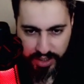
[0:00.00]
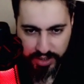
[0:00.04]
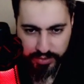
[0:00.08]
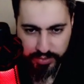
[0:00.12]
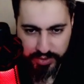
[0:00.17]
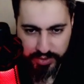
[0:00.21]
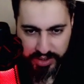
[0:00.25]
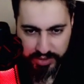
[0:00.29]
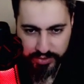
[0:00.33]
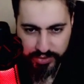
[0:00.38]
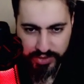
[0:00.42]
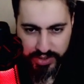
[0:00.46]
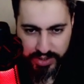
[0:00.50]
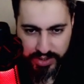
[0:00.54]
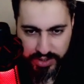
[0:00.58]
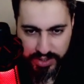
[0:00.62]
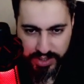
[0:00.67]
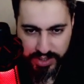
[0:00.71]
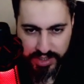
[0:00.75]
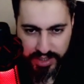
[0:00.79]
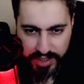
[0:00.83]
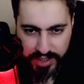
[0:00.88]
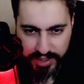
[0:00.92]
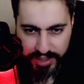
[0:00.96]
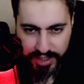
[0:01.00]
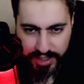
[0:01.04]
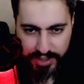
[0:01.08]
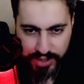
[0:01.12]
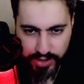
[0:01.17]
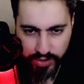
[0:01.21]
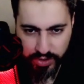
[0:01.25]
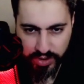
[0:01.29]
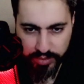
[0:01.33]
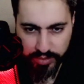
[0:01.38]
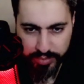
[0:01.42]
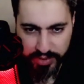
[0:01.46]
Are we going to see a
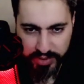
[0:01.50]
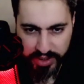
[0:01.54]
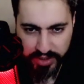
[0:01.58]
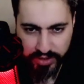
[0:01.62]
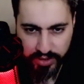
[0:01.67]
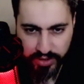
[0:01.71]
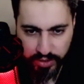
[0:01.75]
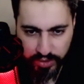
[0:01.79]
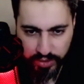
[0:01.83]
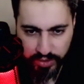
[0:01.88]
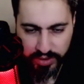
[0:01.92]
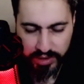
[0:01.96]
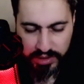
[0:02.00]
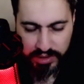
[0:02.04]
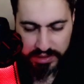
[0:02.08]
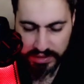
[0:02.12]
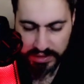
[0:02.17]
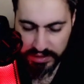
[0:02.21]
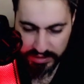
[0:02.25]
catch or a bait call?